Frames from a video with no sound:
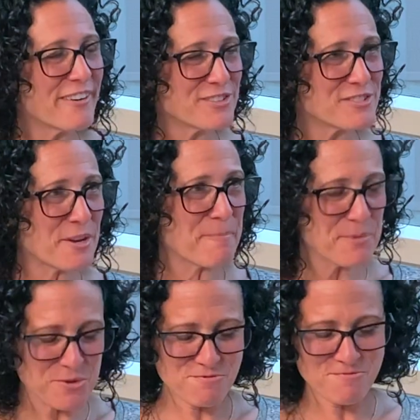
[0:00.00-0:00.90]
to stump
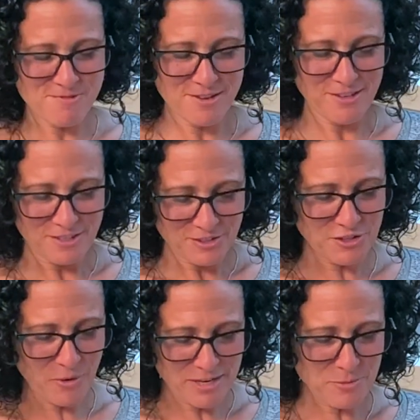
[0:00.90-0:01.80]
you okay
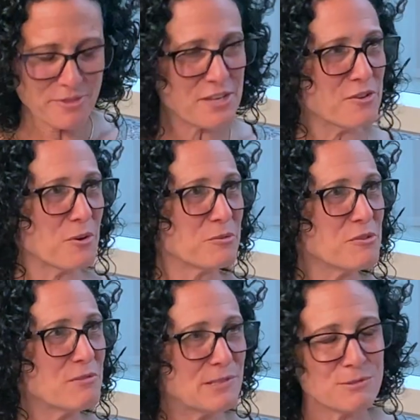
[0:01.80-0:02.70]
so all anyone right. that knows
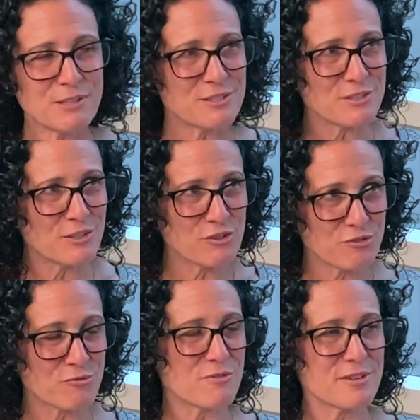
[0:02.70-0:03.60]
you knows that's
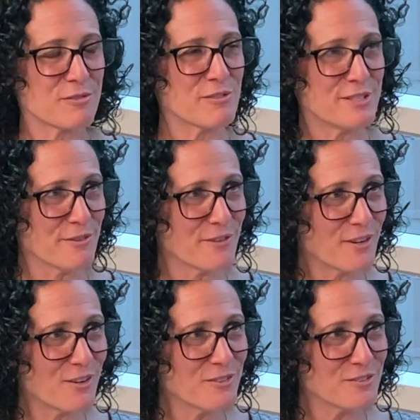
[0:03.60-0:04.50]
extraordinarily
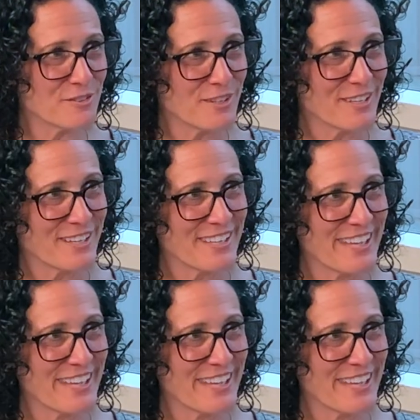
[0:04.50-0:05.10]
difficult oh i don't think so